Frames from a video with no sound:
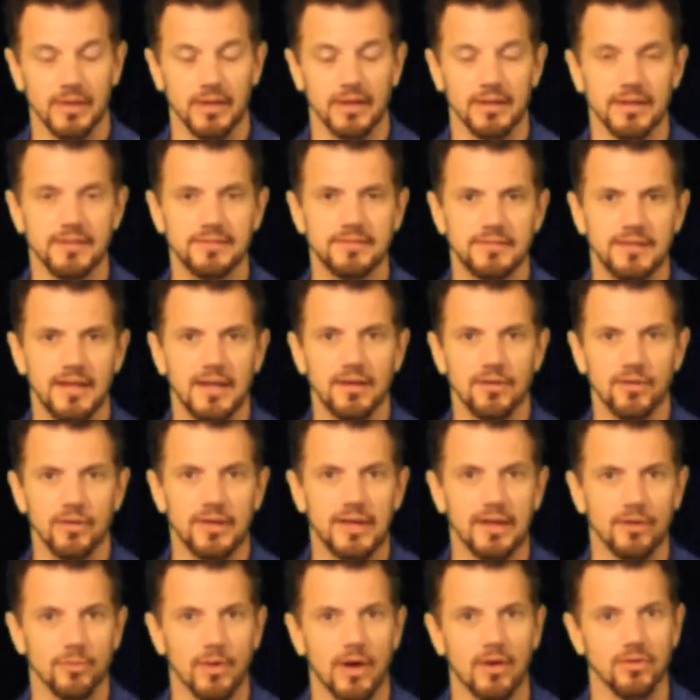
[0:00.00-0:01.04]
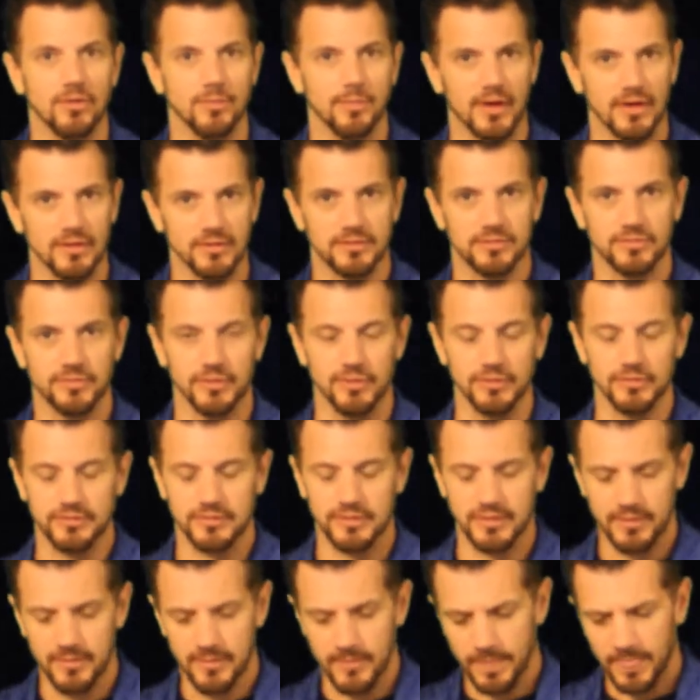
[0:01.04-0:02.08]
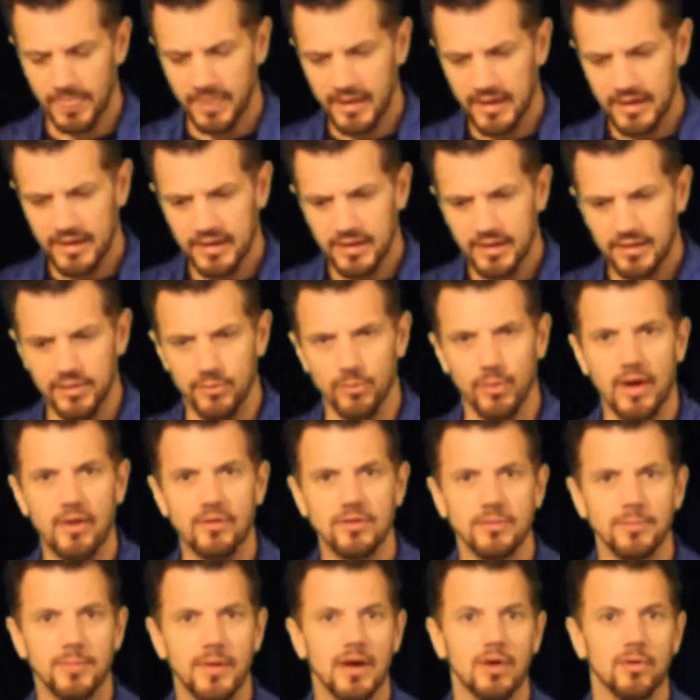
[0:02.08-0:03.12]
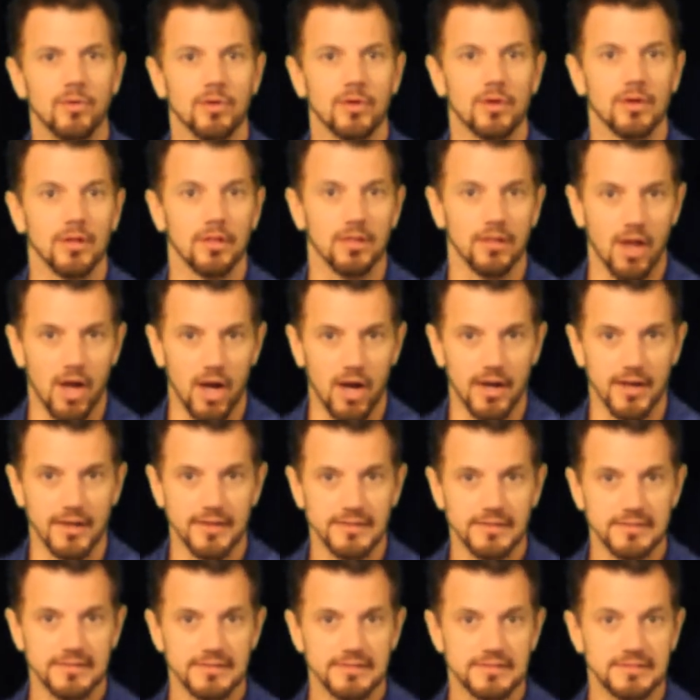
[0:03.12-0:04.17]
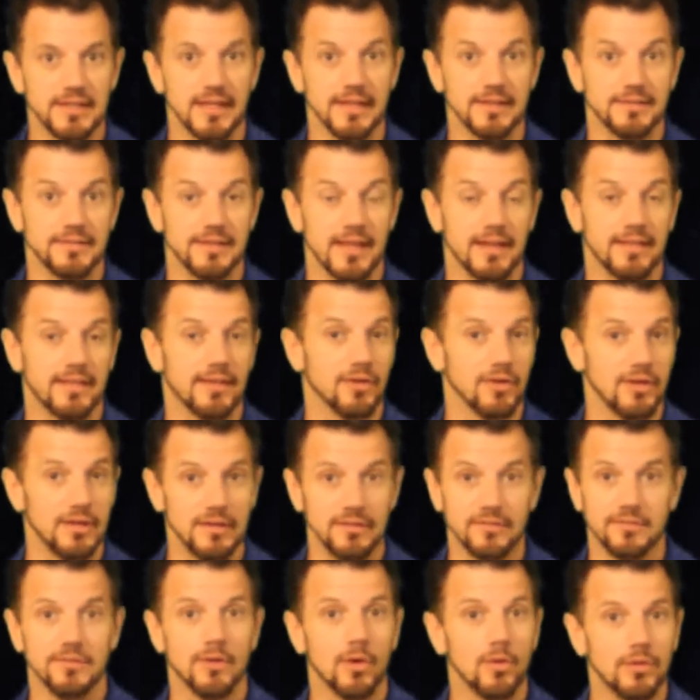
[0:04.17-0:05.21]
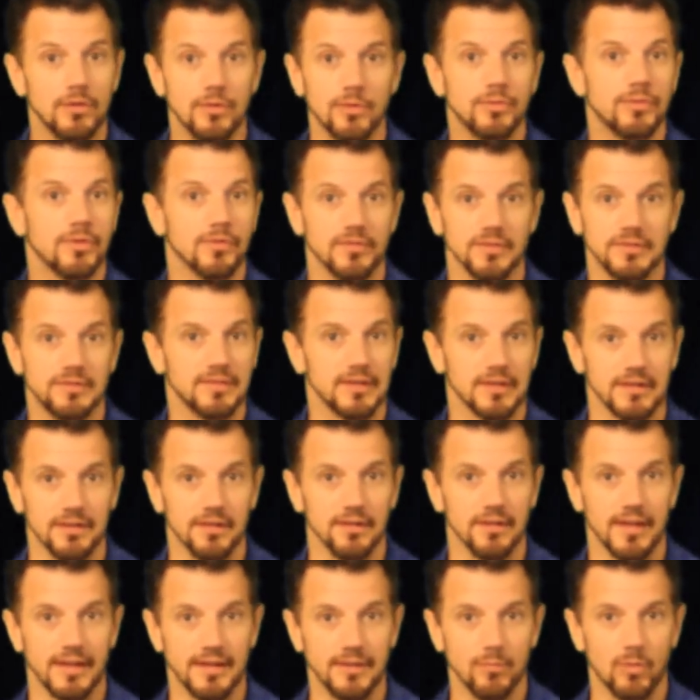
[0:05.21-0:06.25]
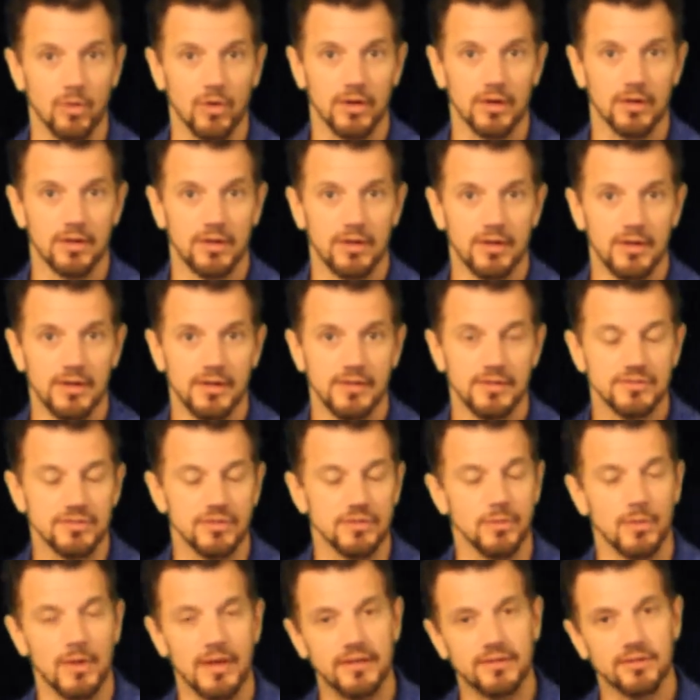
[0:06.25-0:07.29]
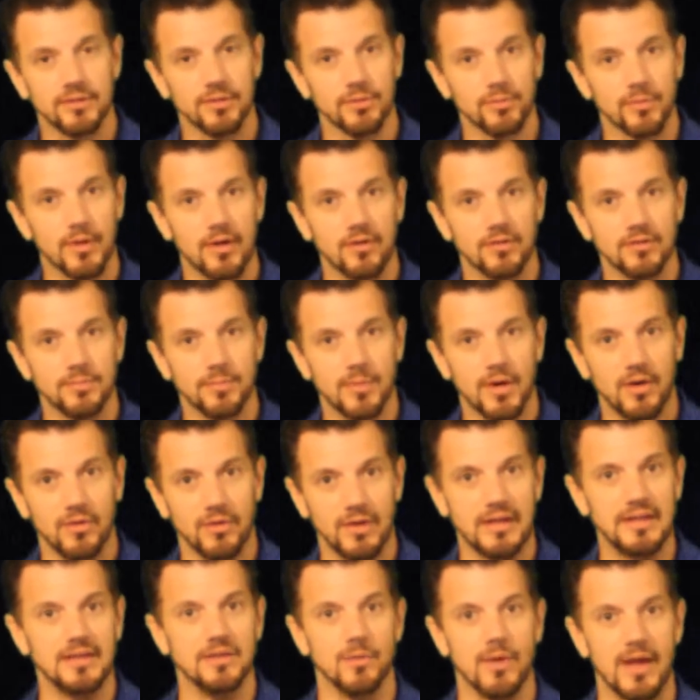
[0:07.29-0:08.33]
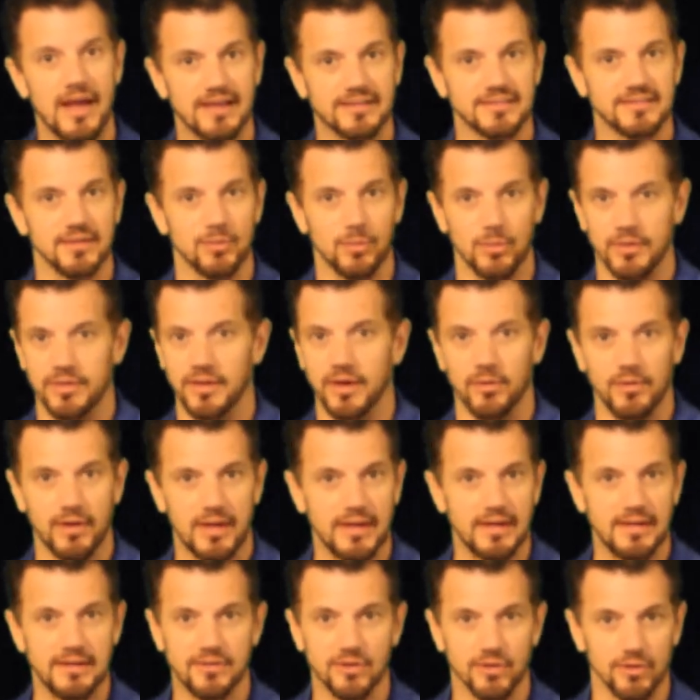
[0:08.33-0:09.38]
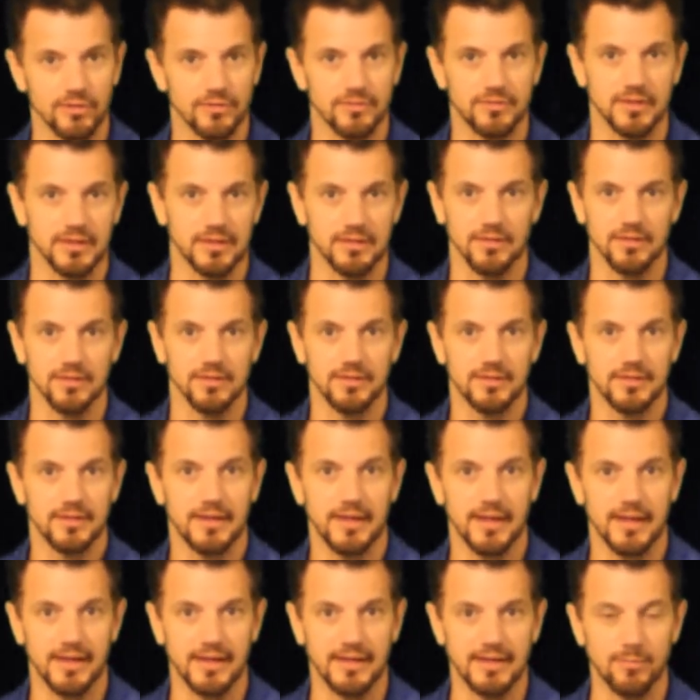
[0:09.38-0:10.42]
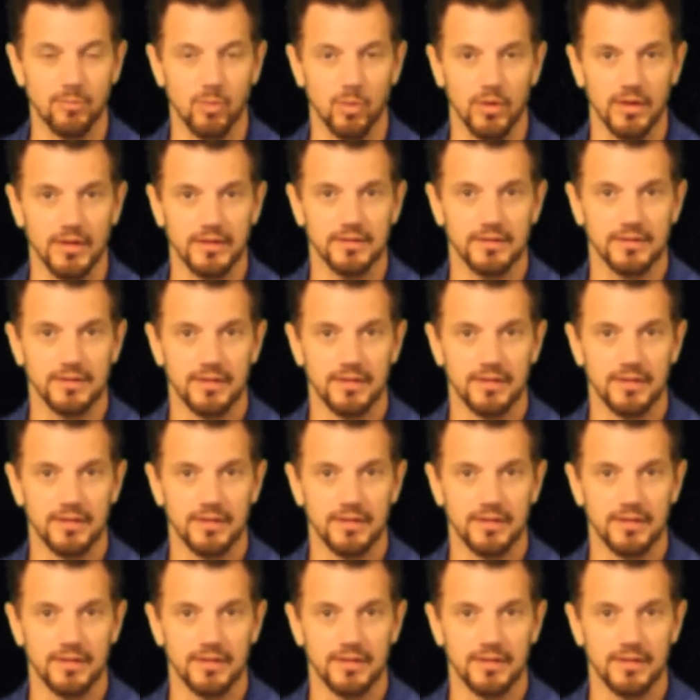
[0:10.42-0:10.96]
Let's take a look at roundabouts first. The roundabout law says that there is no use of a signal anymore. So you enter the roundabout and you exit without any turn signal at any point.